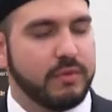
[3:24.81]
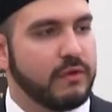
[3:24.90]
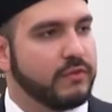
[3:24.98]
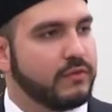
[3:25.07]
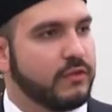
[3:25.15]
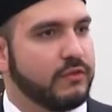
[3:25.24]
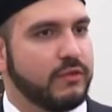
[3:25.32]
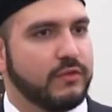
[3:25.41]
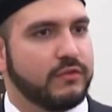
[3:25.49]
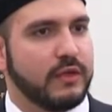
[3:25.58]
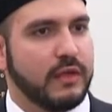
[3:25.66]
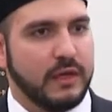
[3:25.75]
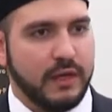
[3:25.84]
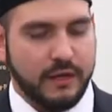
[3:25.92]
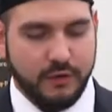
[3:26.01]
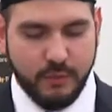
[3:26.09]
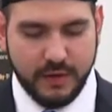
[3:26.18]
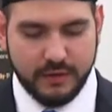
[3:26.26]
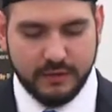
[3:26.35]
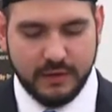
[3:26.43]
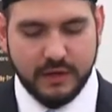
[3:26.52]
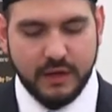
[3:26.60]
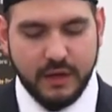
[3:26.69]
brothers and sisters in
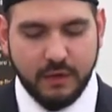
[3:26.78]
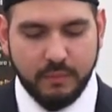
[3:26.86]
humanity,